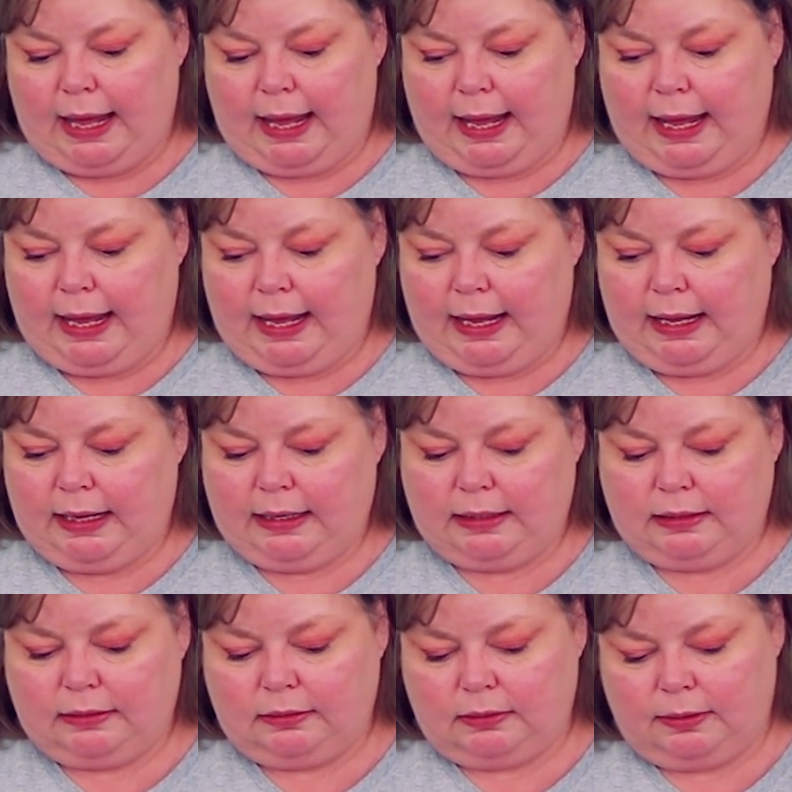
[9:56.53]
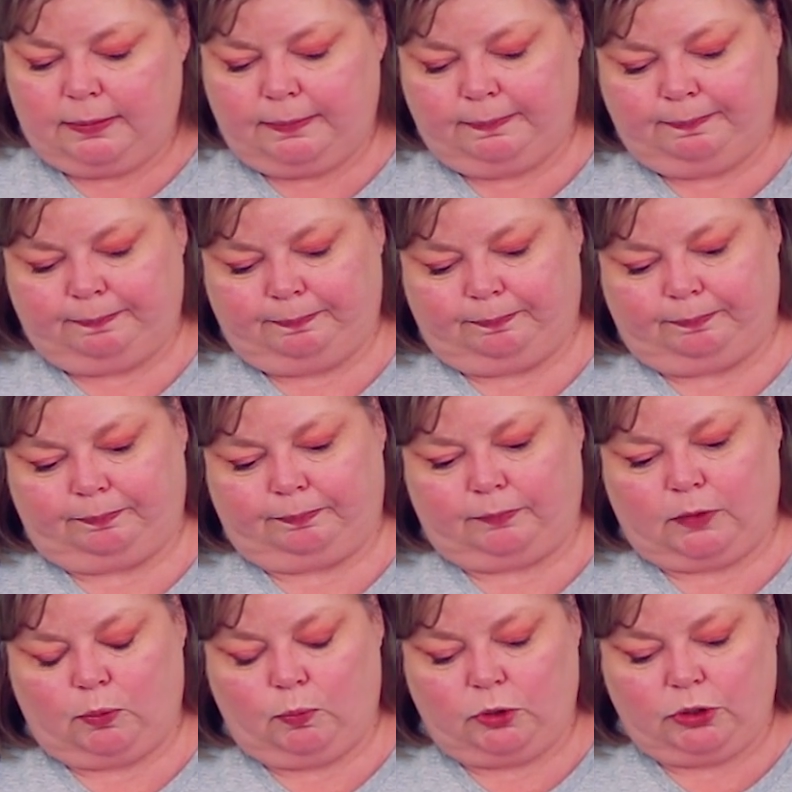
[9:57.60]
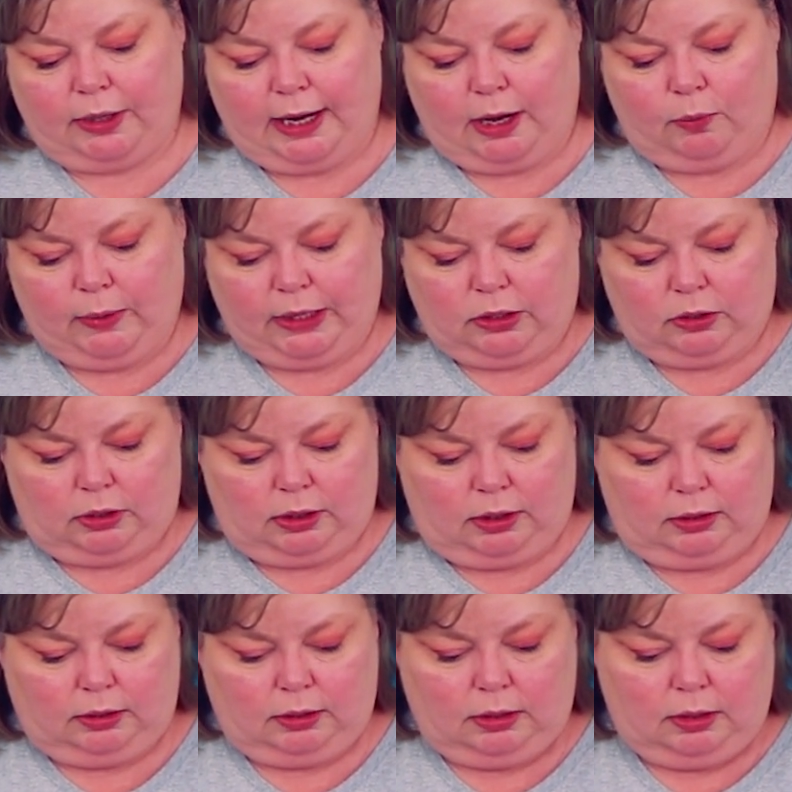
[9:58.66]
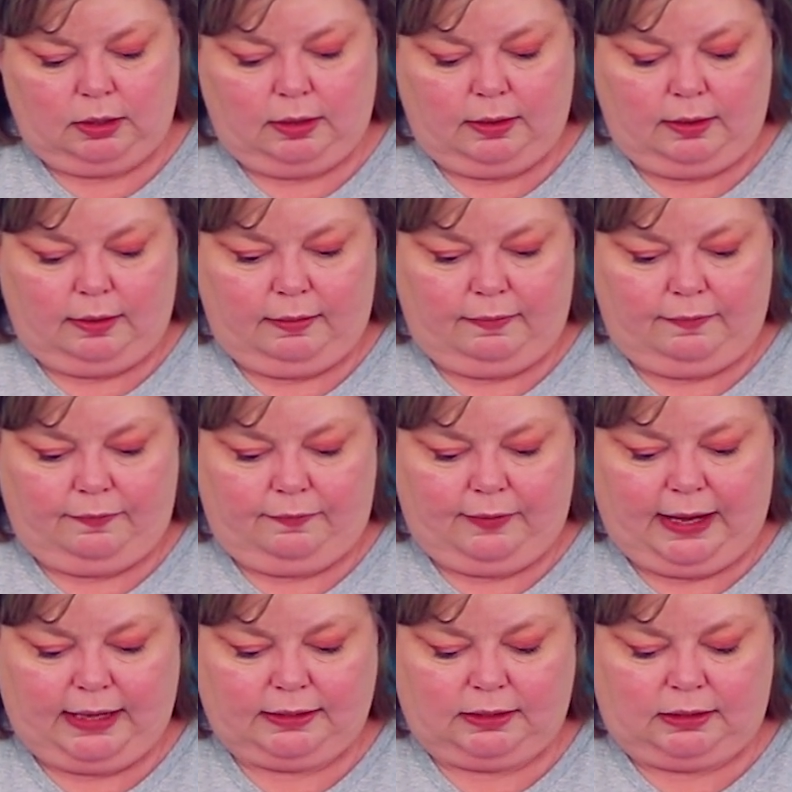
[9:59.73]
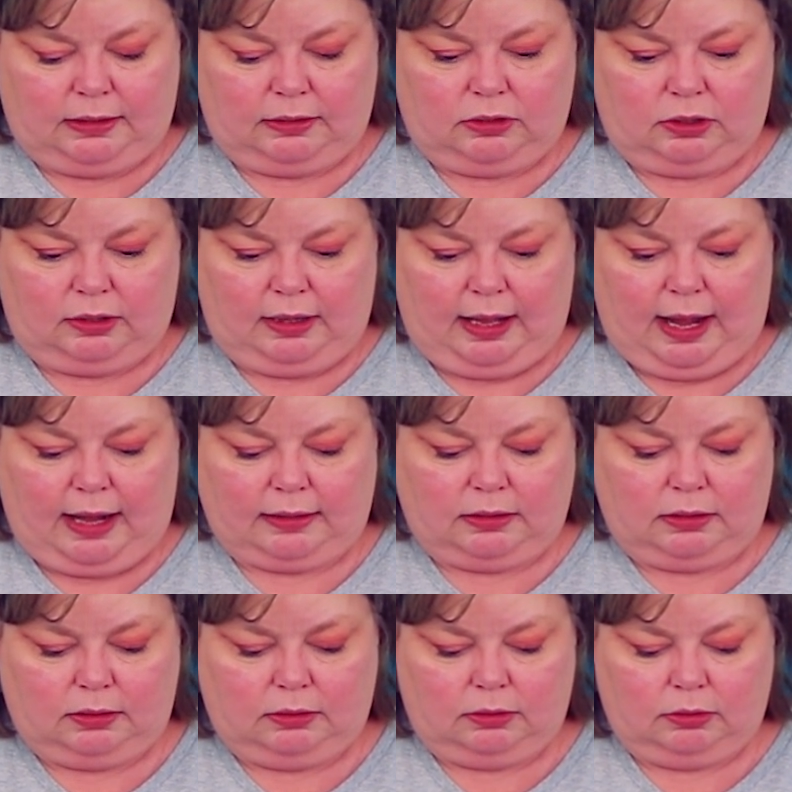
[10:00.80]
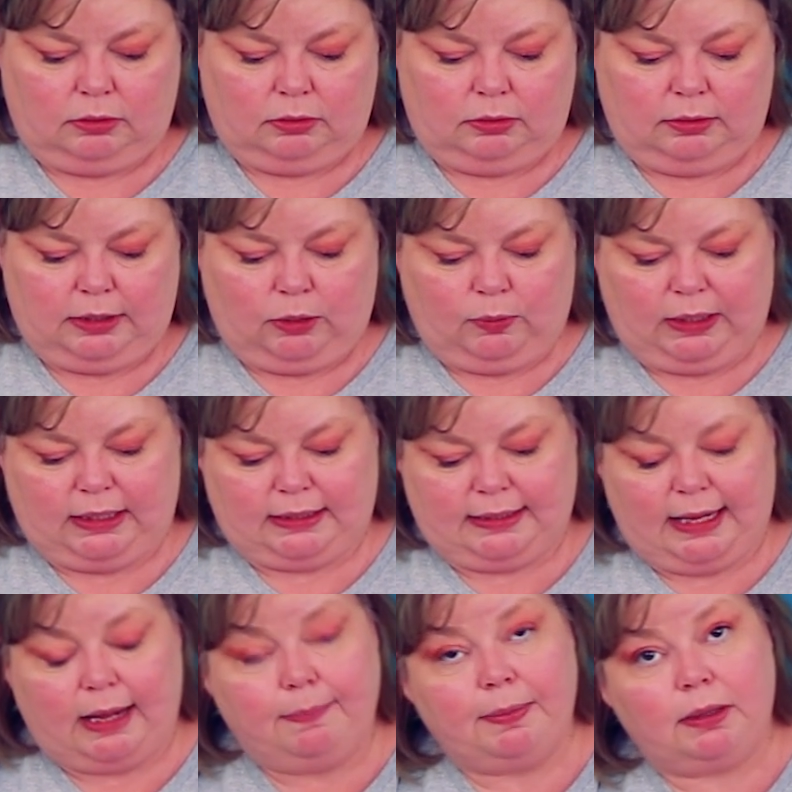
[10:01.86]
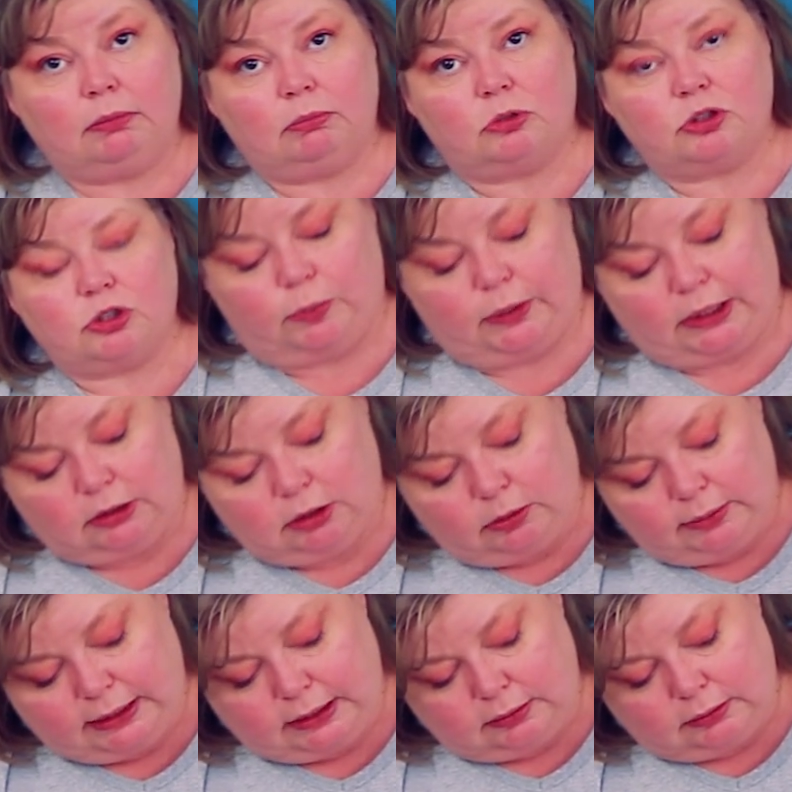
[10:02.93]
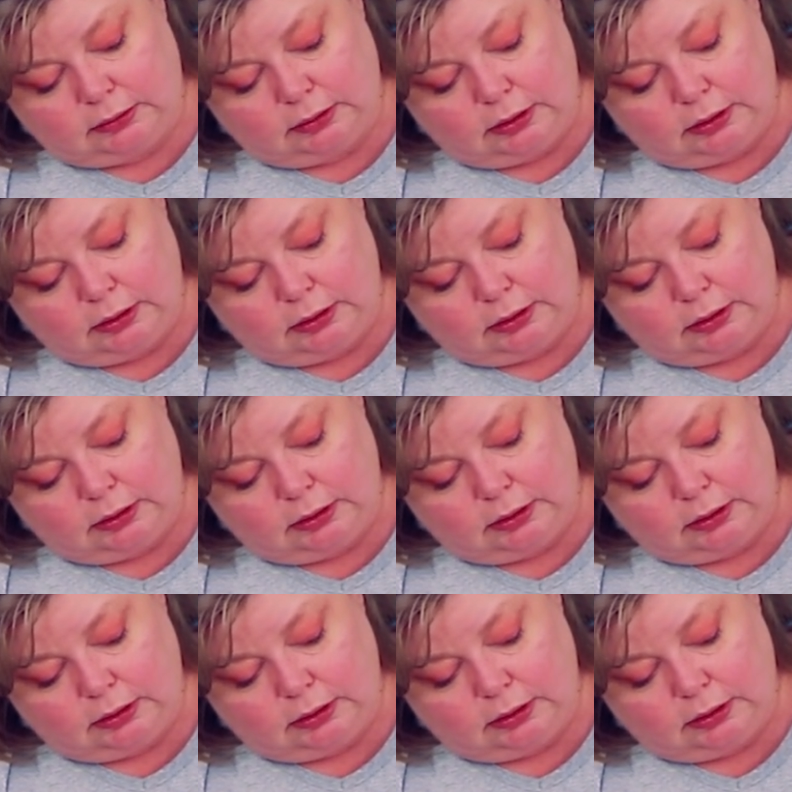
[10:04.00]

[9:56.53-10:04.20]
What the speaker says: And I wonder how we could fasten it to that think we could tape it, or we glue it?